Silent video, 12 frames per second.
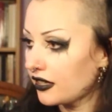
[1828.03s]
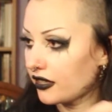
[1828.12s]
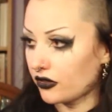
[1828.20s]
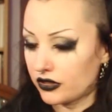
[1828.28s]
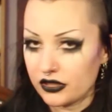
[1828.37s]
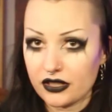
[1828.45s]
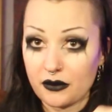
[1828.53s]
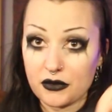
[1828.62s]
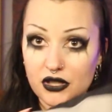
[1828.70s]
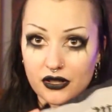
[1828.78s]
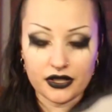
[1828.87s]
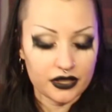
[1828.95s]
God, I'm
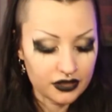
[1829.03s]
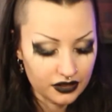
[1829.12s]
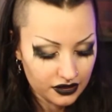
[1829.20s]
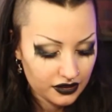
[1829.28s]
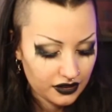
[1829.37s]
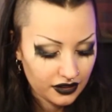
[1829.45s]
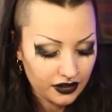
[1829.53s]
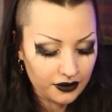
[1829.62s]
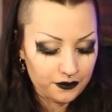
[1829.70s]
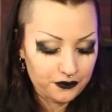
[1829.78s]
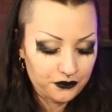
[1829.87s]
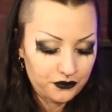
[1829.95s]
tired.
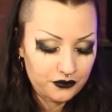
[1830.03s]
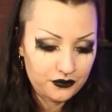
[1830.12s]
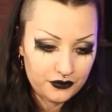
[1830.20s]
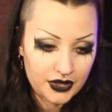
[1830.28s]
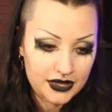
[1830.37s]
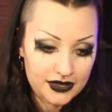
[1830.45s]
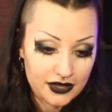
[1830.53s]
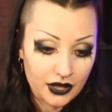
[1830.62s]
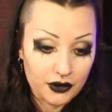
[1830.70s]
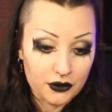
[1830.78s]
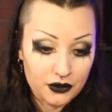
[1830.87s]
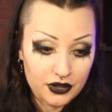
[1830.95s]

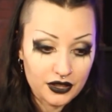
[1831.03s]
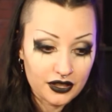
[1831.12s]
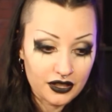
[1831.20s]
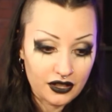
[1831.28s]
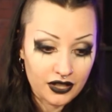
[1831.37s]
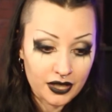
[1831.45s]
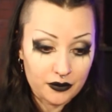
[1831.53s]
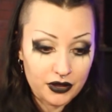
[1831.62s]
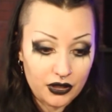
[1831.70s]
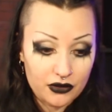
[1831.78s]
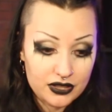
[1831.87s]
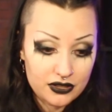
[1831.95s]
So I am
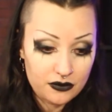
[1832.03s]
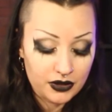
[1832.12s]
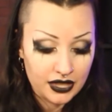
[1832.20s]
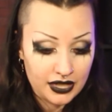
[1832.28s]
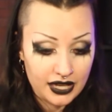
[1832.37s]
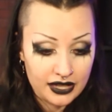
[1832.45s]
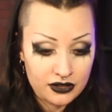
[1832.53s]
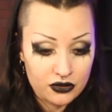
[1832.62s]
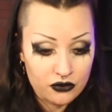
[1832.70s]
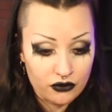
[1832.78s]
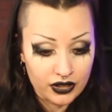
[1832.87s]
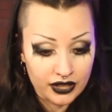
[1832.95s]
going to be
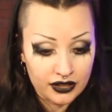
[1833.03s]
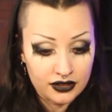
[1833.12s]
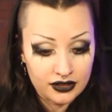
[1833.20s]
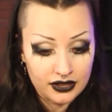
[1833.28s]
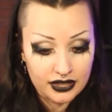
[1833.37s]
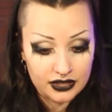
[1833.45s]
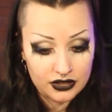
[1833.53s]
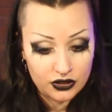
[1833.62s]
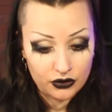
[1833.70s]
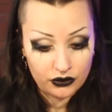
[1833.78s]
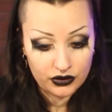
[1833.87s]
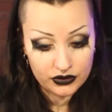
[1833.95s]
entering
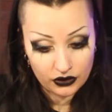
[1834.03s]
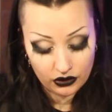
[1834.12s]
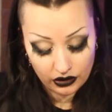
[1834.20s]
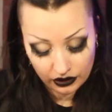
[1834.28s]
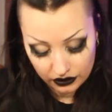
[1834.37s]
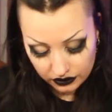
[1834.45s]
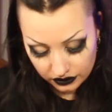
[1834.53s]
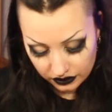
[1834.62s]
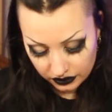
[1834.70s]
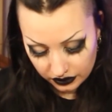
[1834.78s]
into the sock along